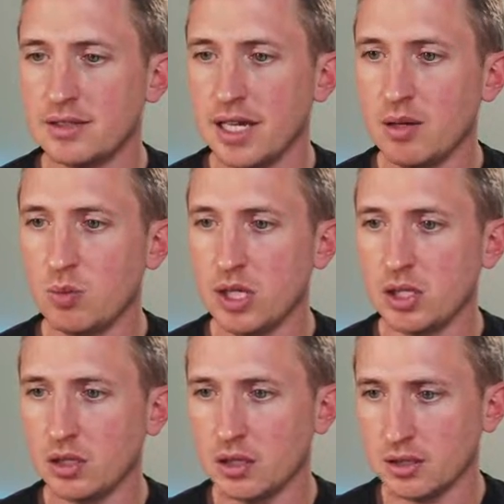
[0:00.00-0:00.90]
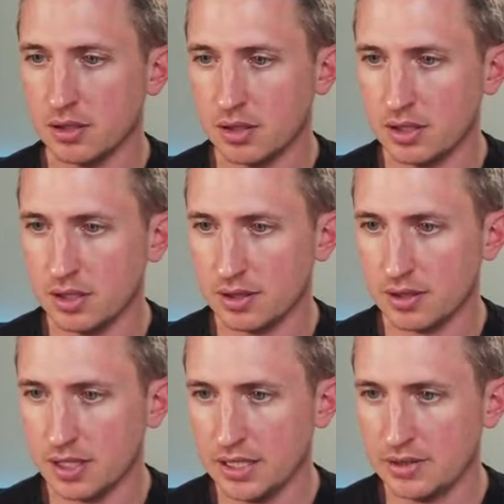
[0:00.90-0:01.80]
the same
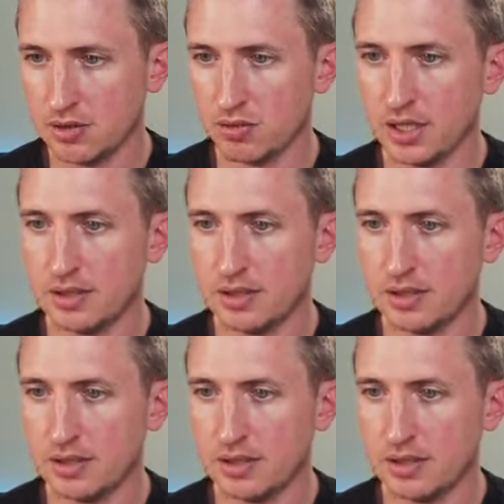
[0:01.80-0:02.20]
widget. These